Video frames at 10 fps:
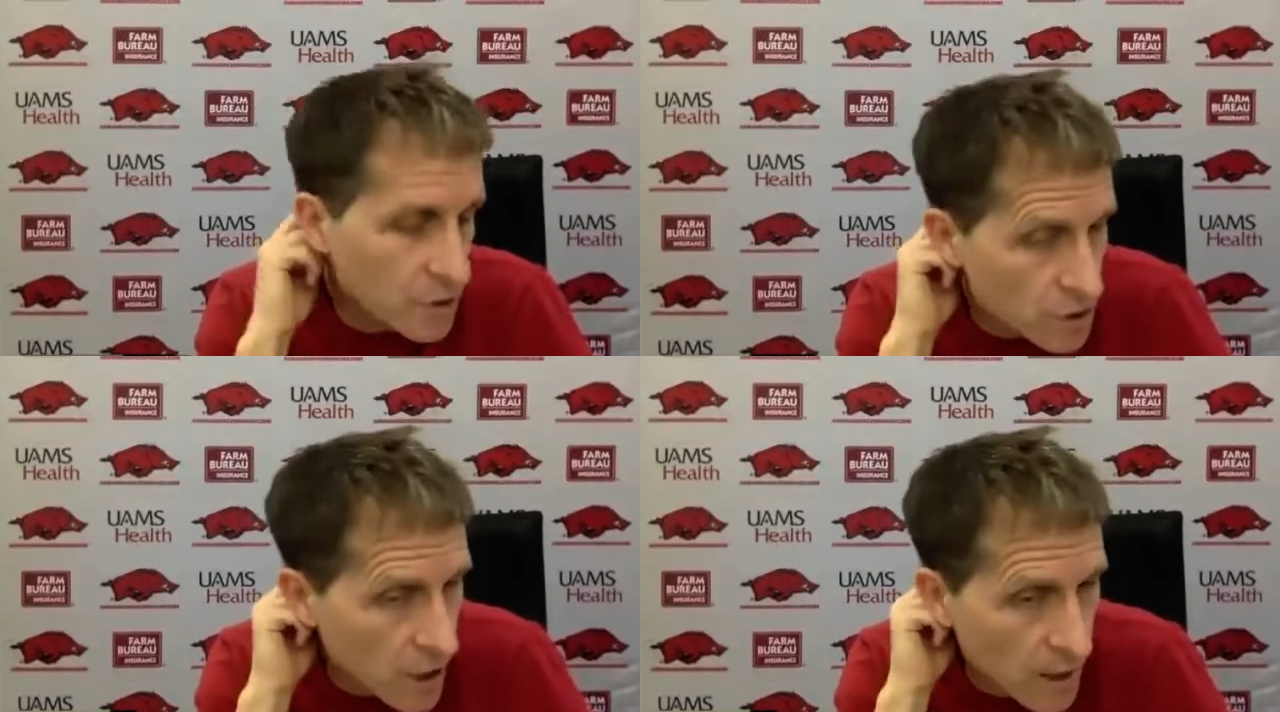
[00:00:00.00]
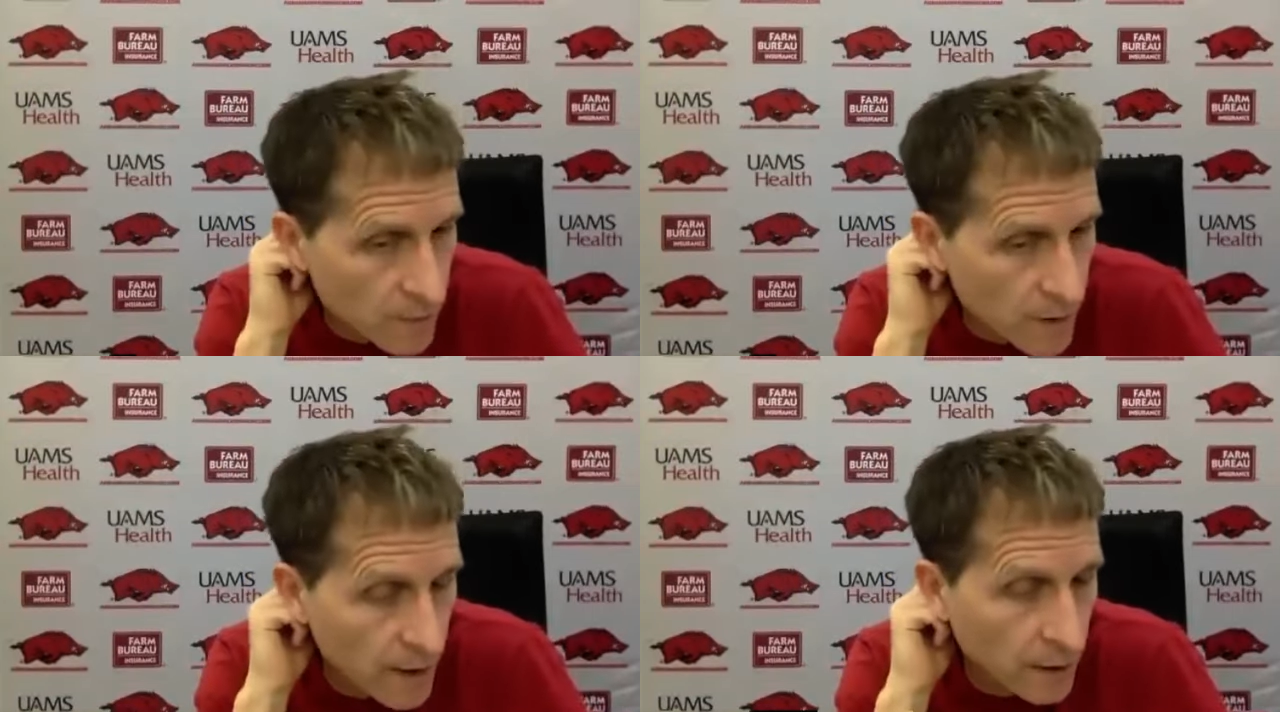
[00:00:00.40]
it's the
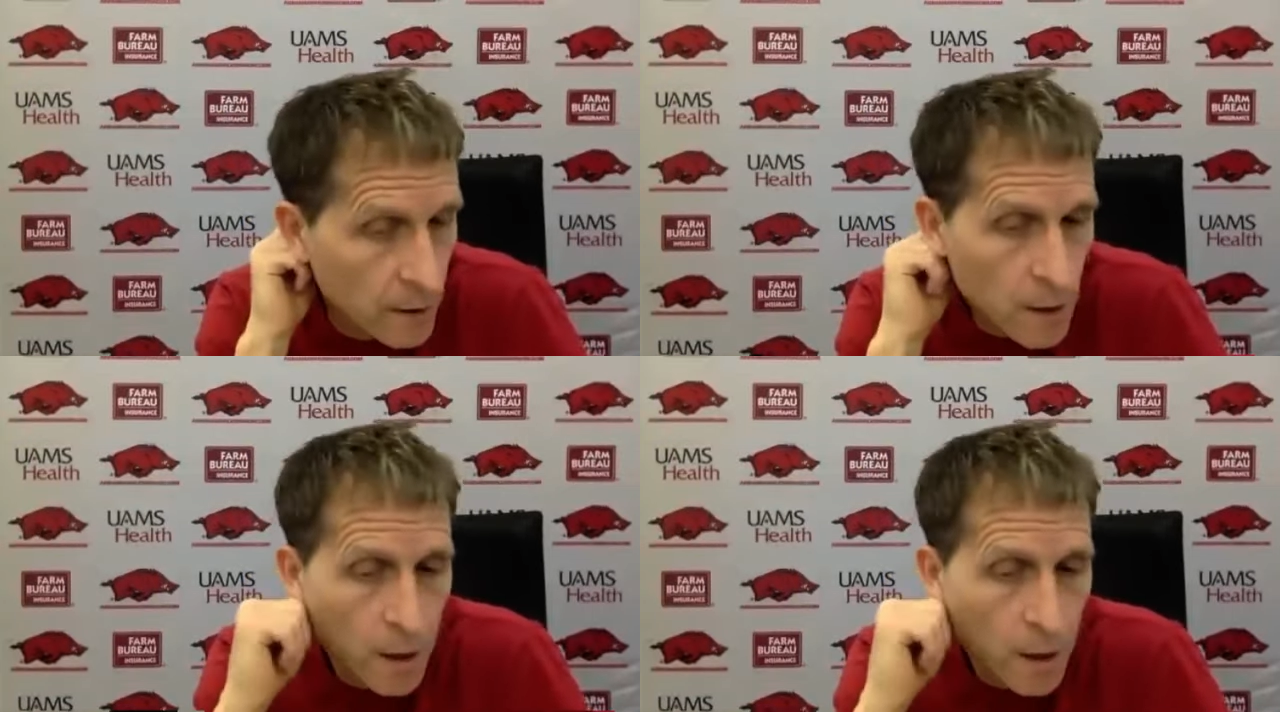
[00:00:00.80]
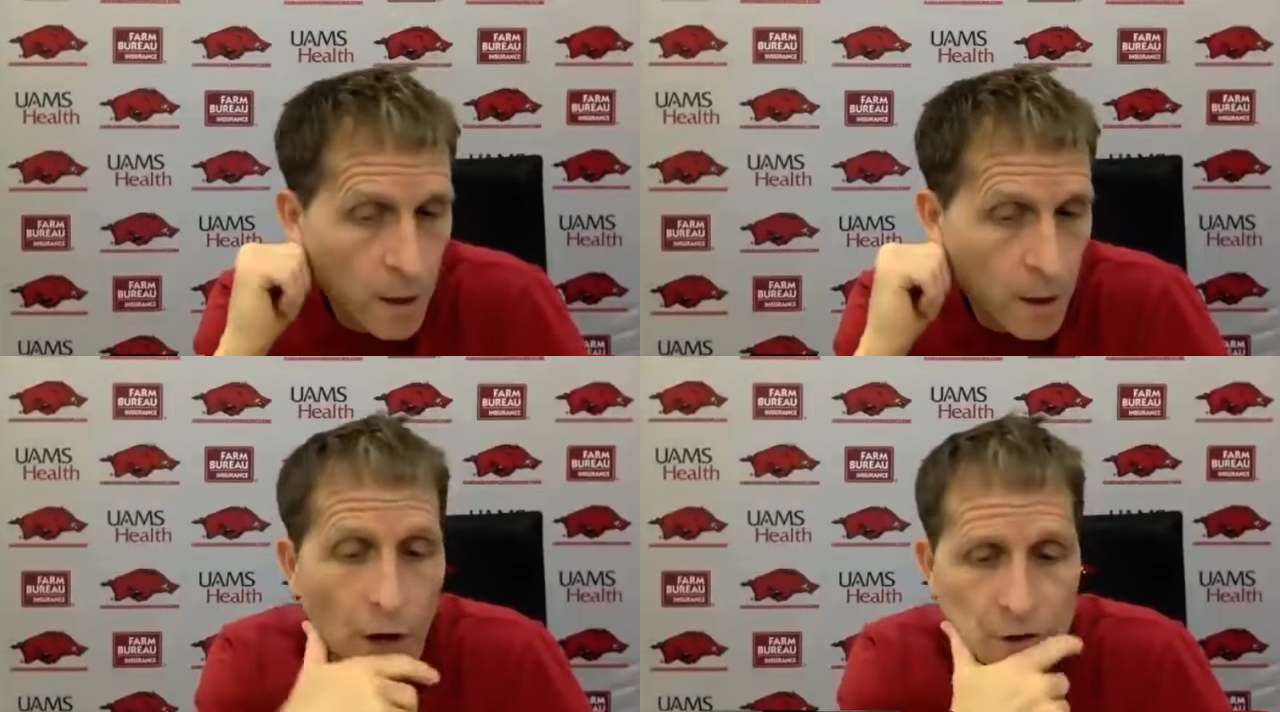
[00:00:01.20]
same thing
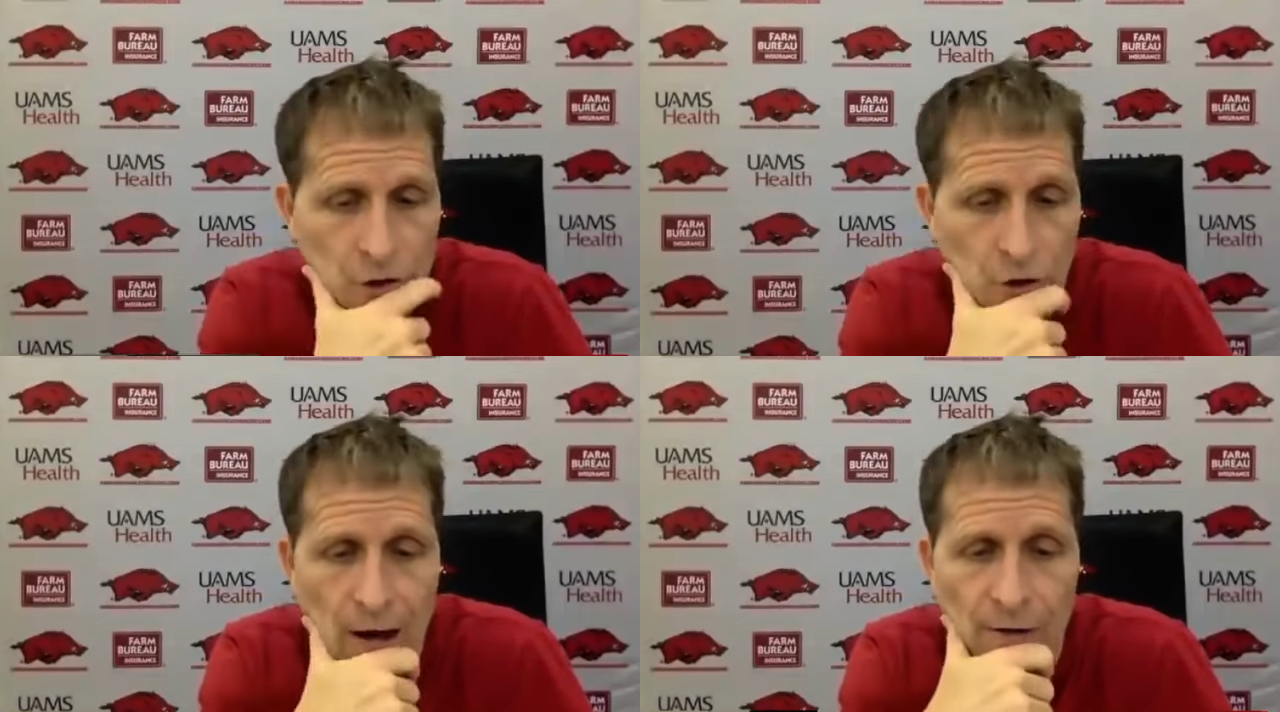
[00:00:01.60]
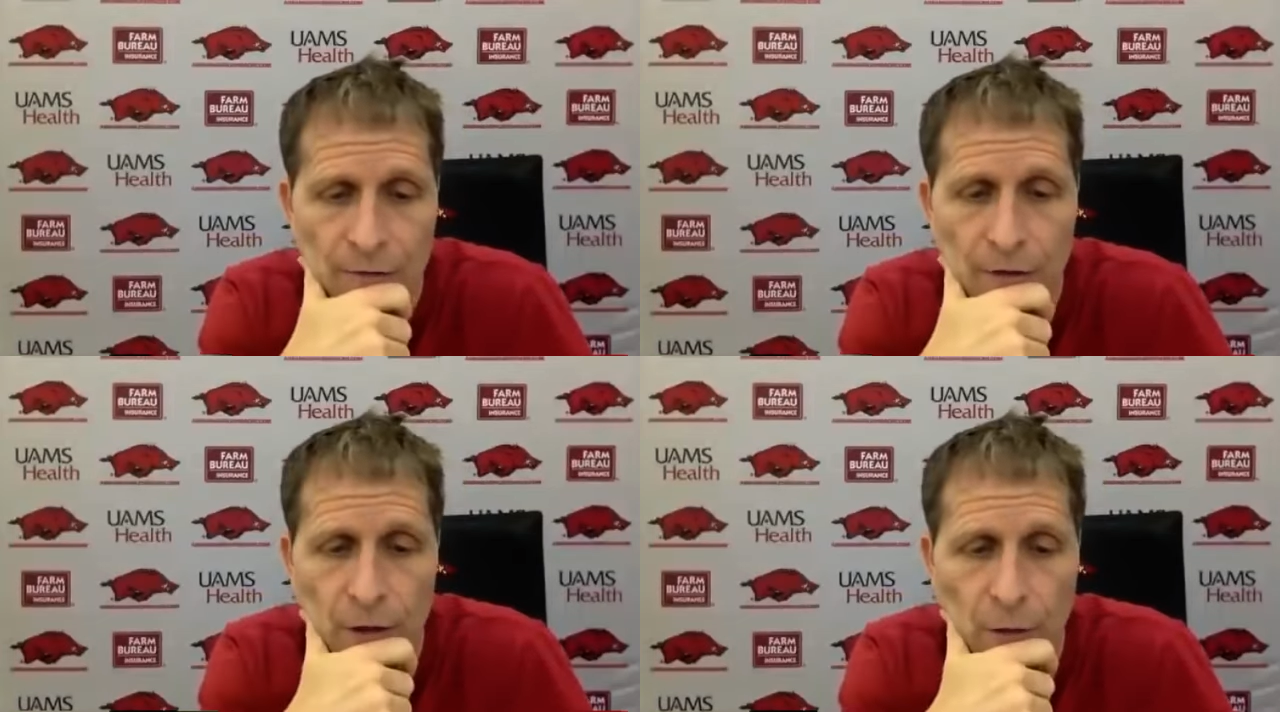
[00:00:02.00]
with us trying to
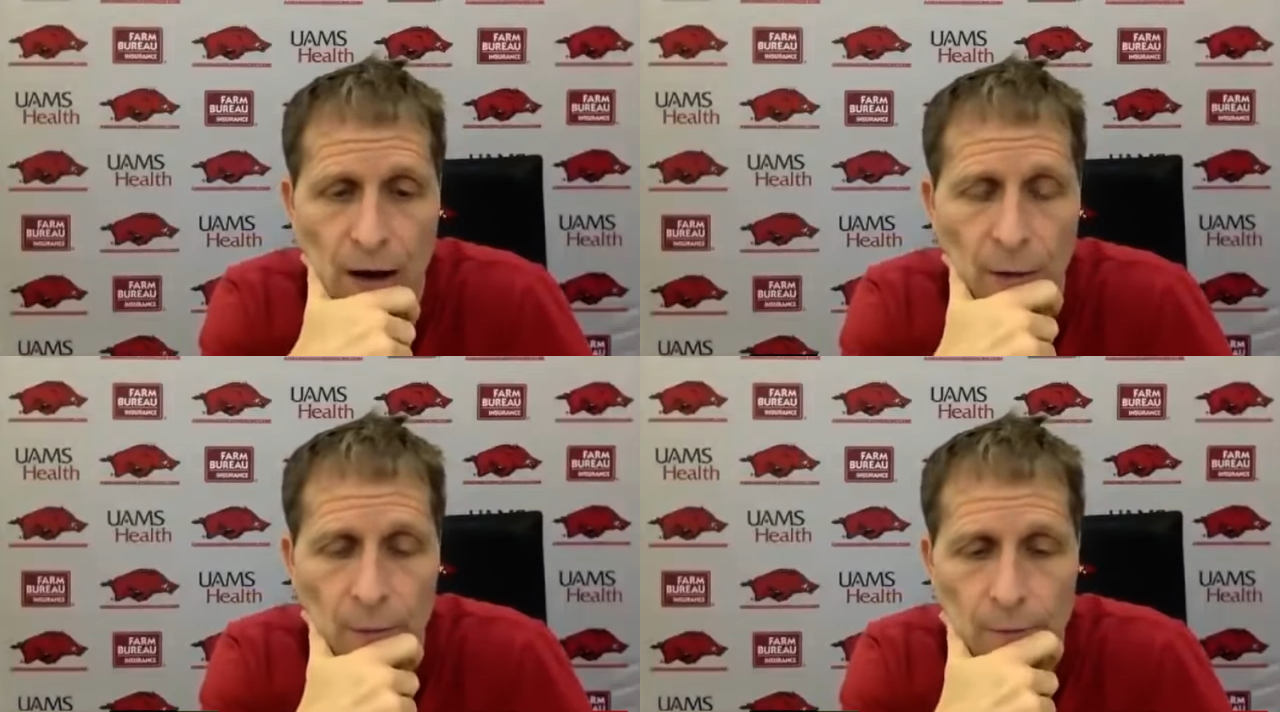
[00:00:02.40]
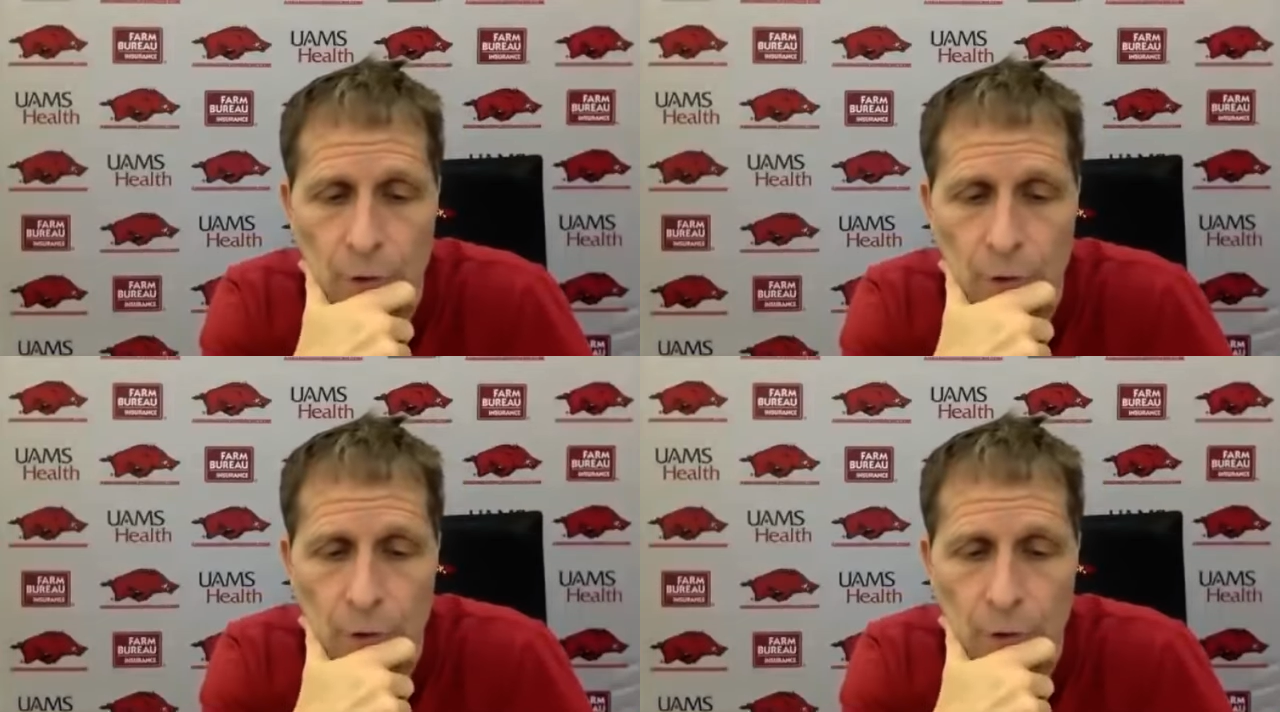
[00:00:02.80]
figure out,